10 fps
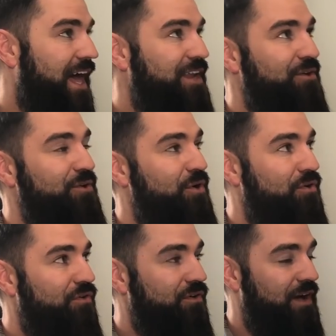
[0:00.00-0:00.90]
I don't
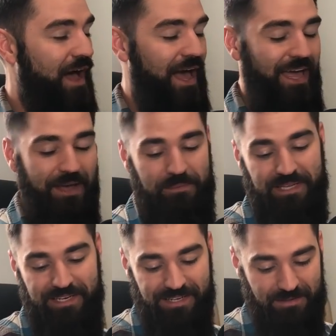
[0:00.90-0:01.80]
know. I, I
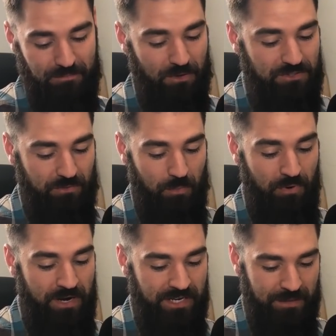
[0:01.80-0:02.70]
mean, most of them are
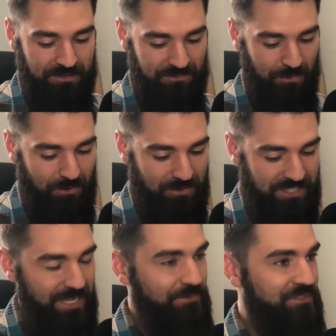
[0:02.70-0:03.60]
brain damaged from all their
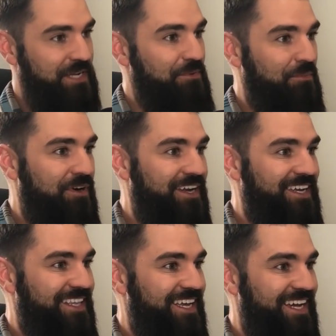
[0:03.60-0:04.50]
ta table
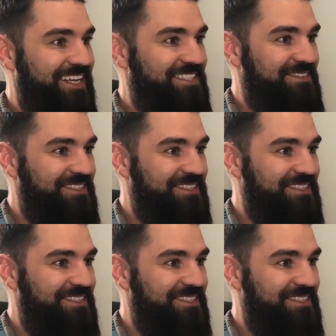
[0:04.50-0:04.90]
games